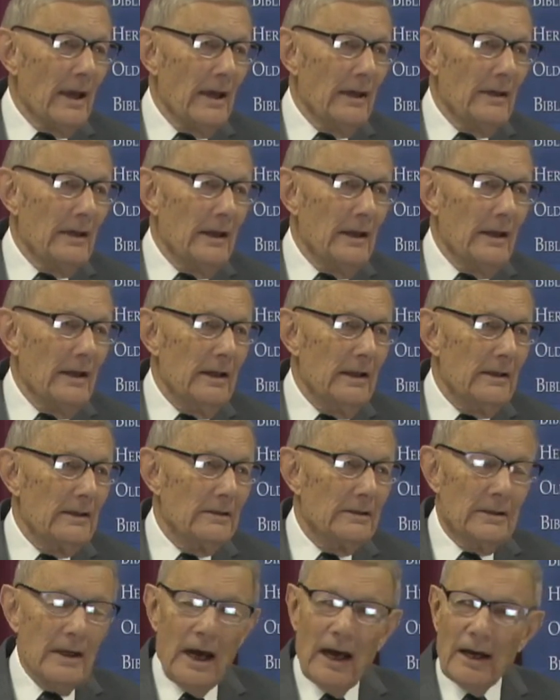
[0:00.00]
any
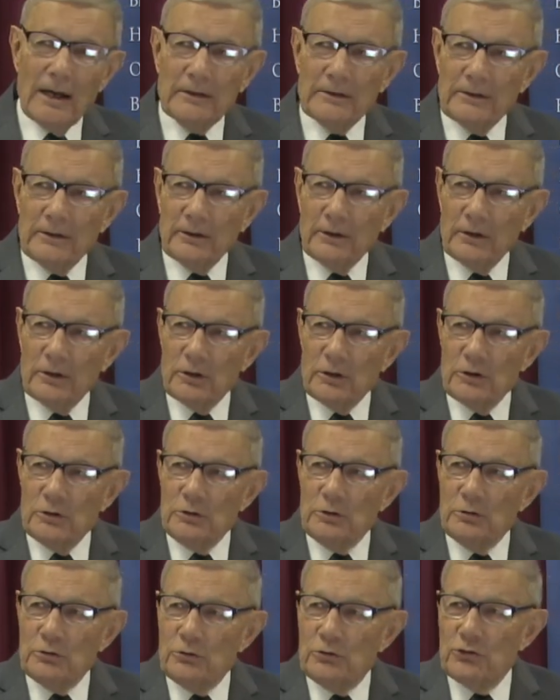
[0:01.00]
doctor
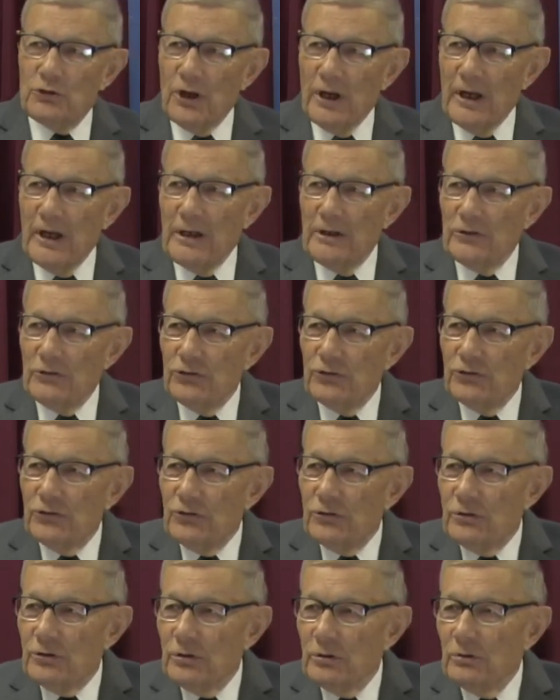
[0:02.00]
you
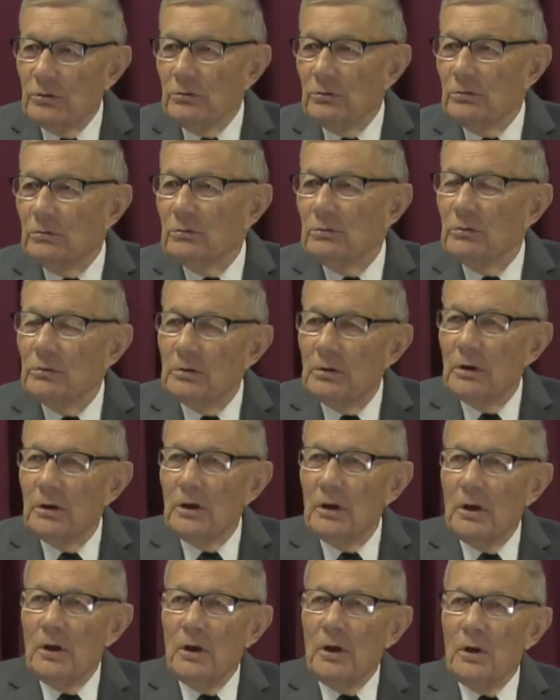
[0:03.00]
change to
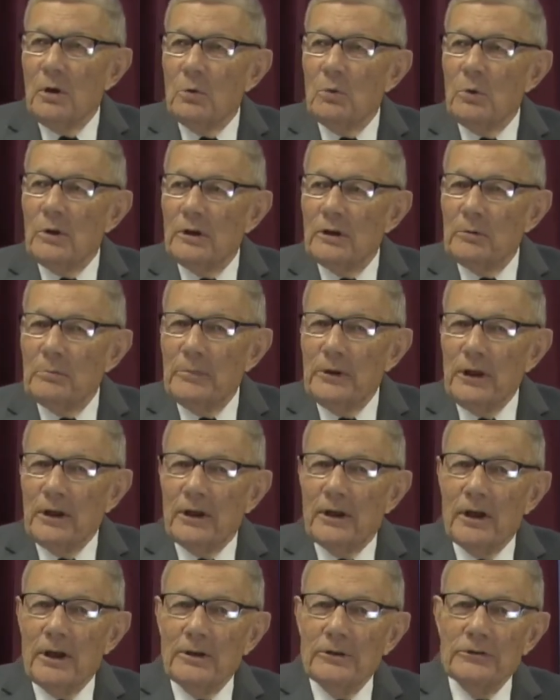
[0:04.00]
will
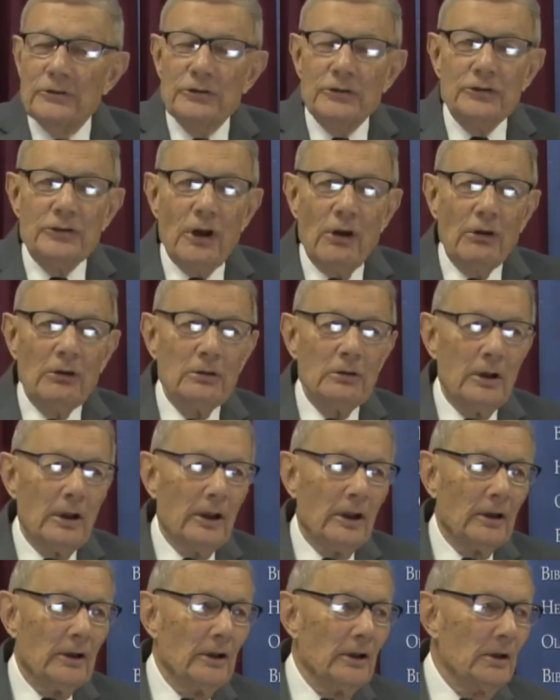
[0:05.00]
be
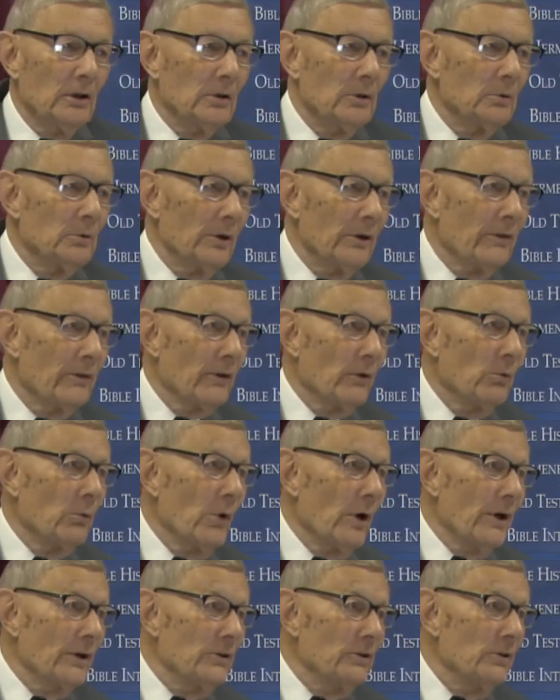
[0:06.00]
consulting with the
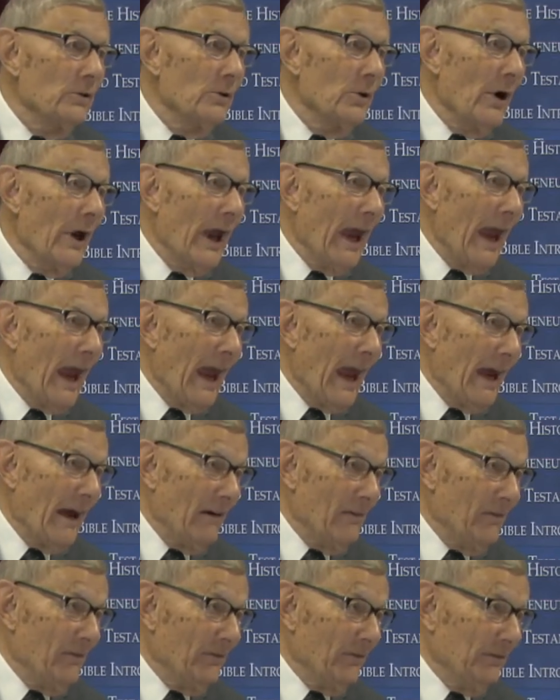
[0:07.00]
one you
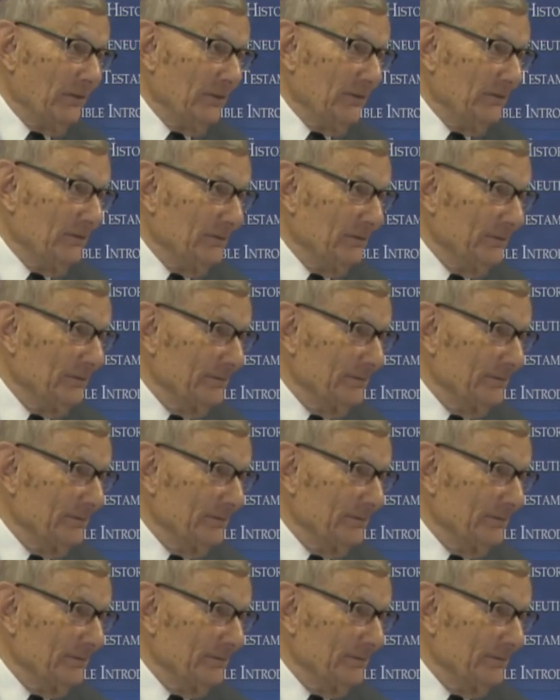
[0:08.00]
have.